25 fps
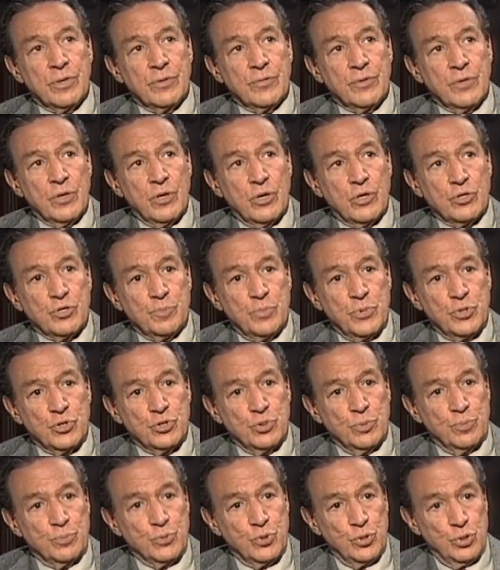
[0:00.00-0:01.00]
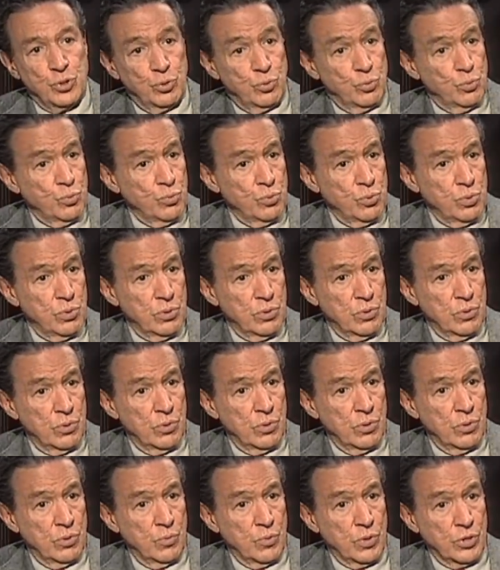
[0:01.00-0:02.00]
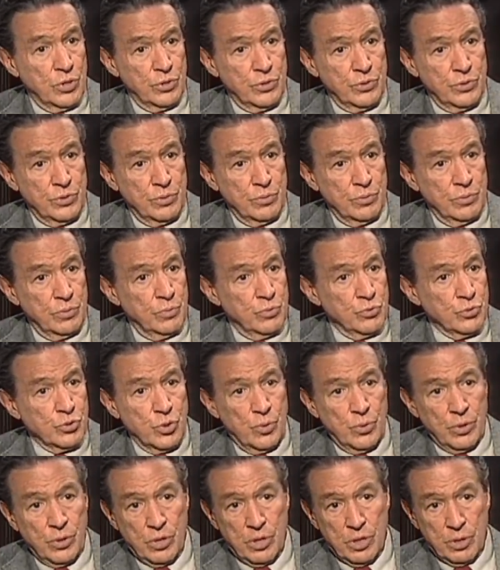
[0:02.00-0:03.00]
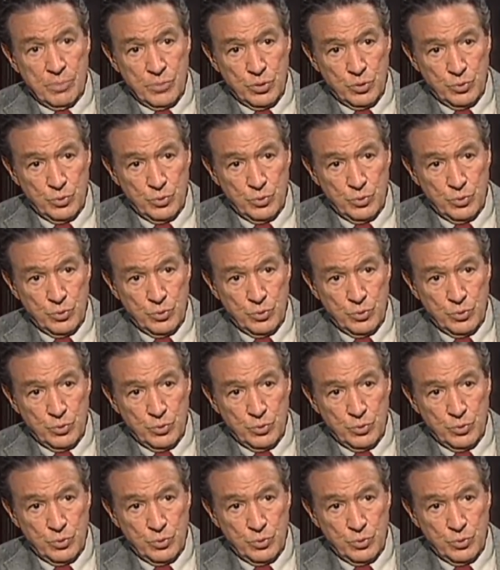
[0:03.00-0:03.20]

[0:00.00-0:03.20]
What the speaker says: that the Archbishop knew what was going on